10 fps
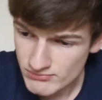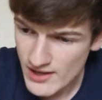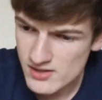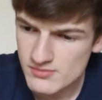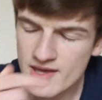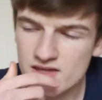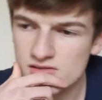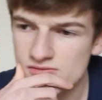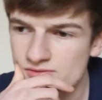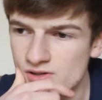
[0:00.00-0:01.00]
"Hey,
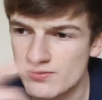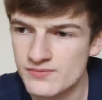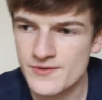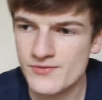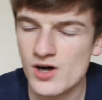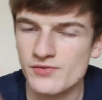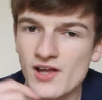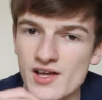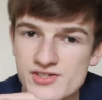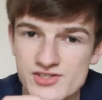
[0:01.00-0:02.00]
mate, you've got a
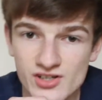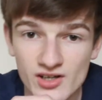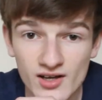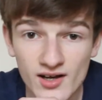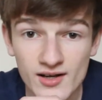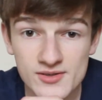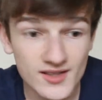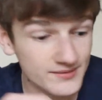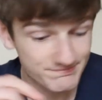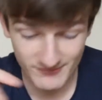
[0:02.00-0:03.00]
flush." And I was
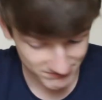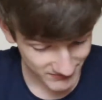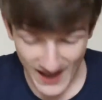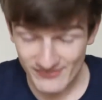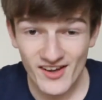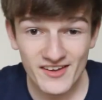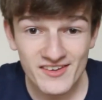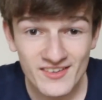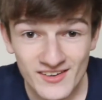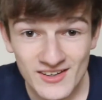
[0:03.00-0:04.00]
like, "Have
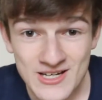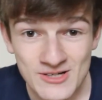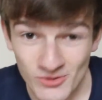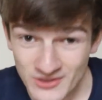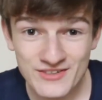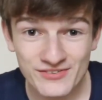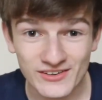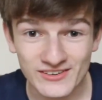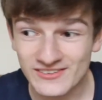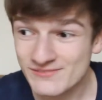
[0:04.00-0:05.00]
I?
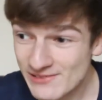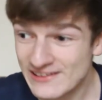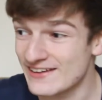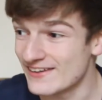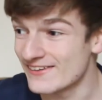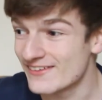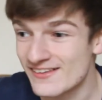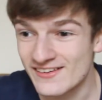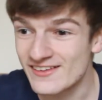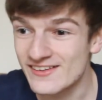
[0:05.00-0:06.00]
Wonderful, brilliant.
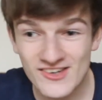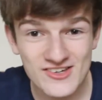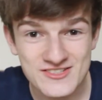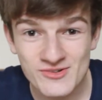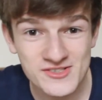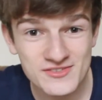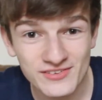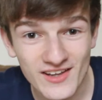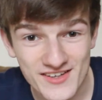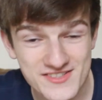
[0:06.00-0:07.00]
Good, what's a
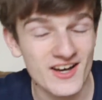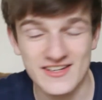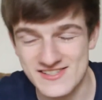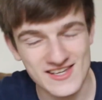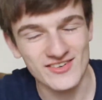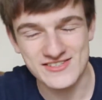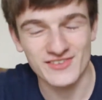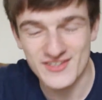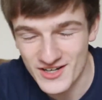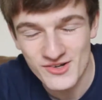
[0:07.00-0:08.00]
flush?" No, I didn't say what's a
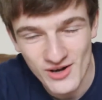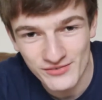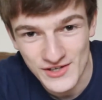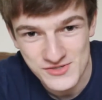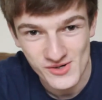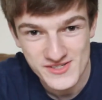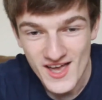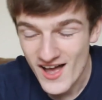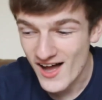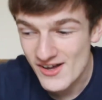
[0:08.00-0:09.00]
flush, I knew what a flush was.
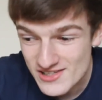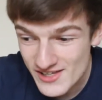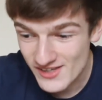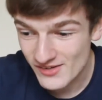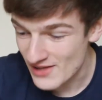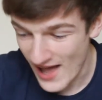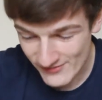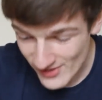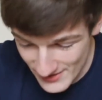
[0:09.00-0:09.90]
I was like, have